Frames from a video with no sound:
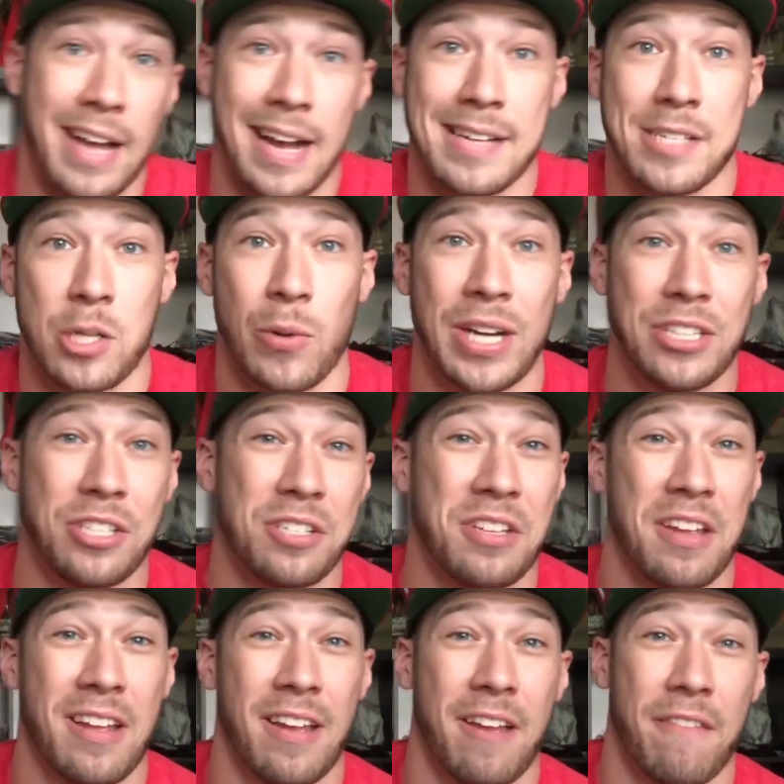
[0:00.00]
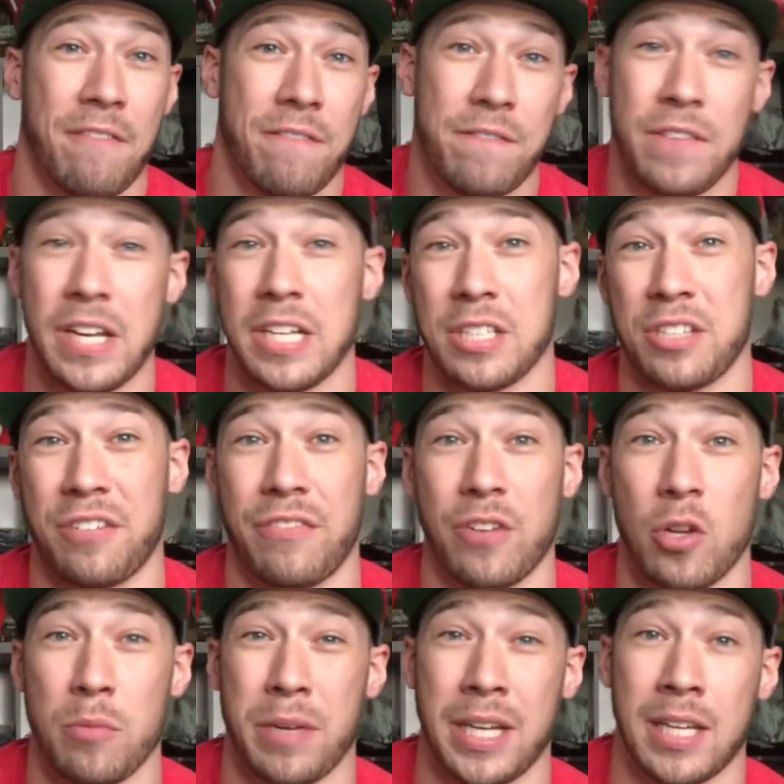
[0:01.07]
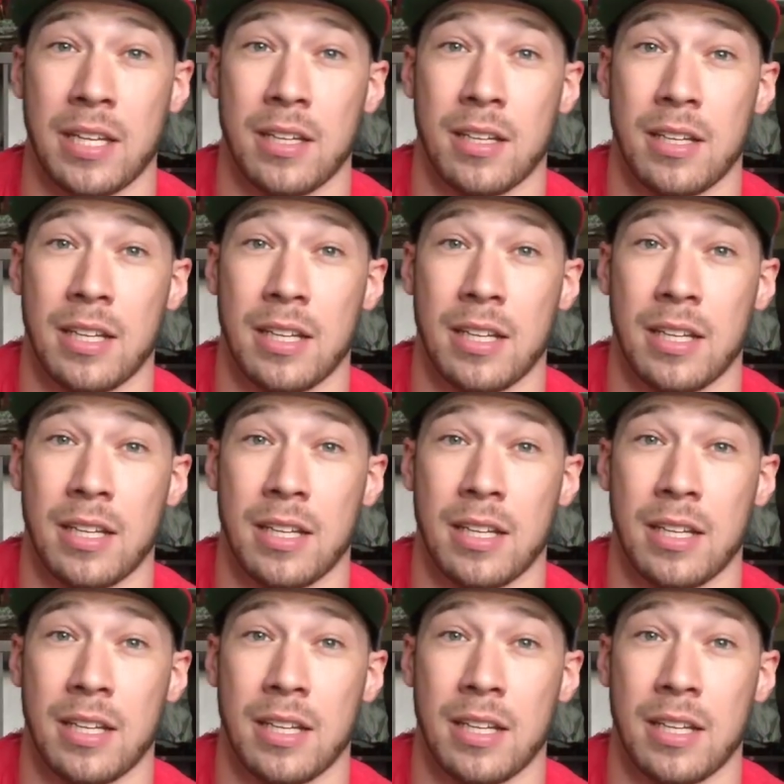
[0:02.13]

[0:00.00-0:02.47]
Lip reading: guys, so I just finished filming